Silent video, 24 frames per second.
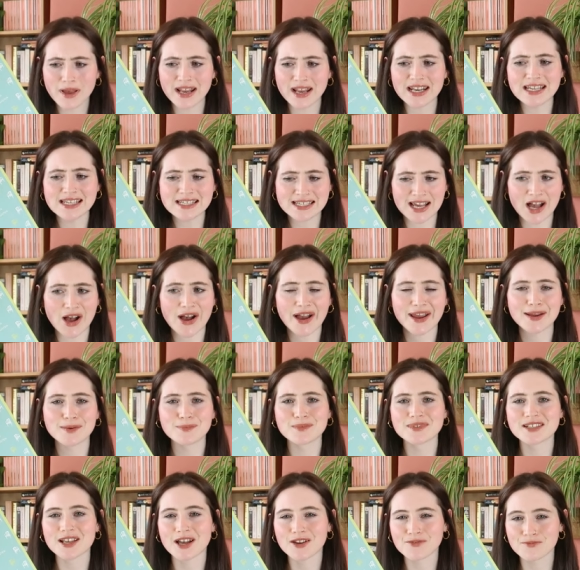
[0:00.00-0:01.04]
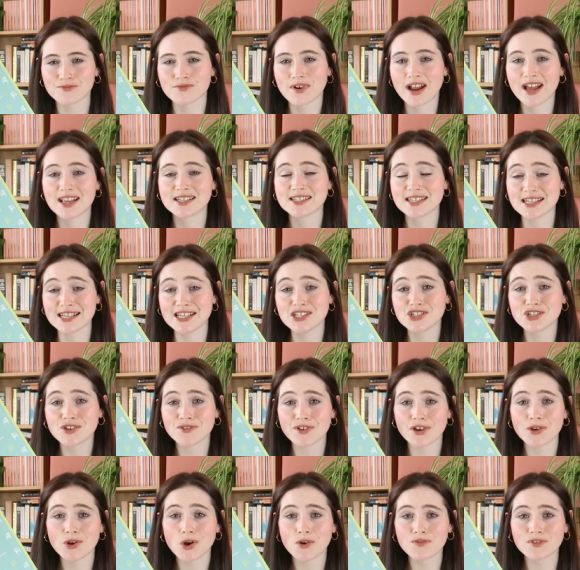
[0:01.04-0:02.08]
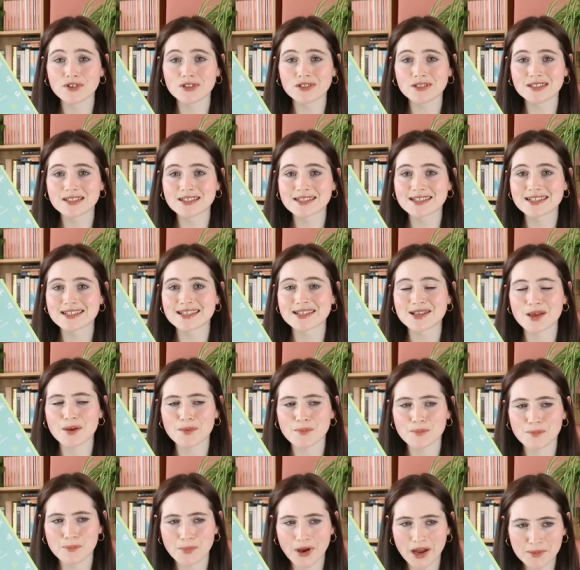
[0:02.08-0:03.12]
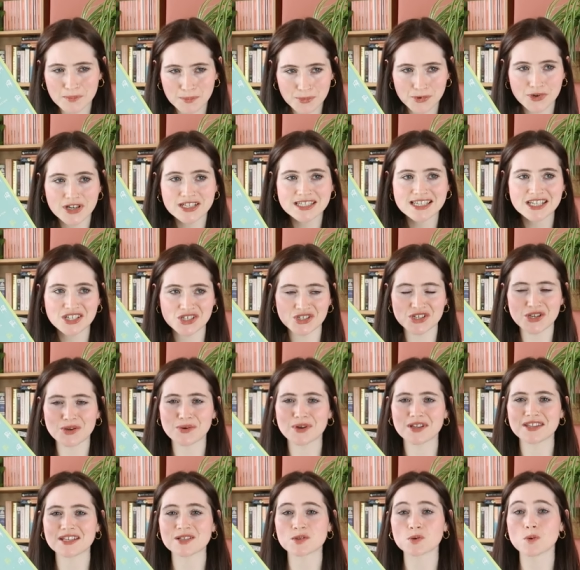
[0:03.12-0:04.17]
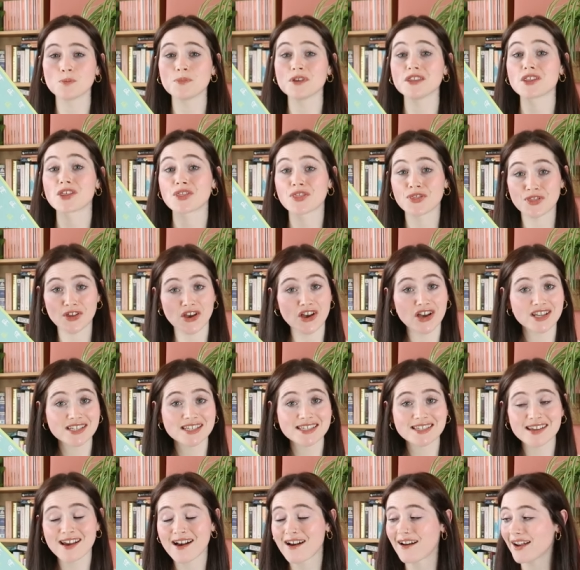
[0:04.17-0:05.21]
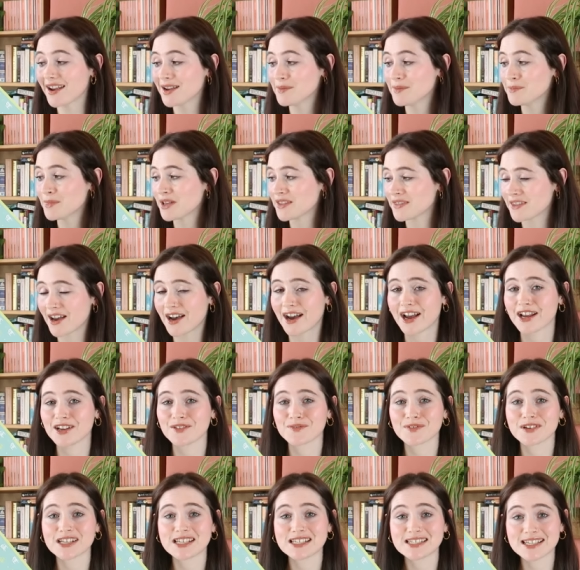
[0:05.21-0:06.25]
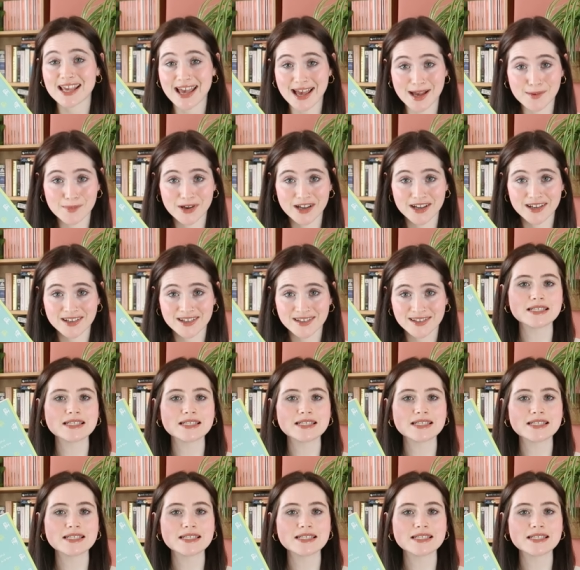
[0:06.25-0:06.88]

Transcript: many times I've read each of her novels, but I'm pretty sure this will be the third time that I read Emma.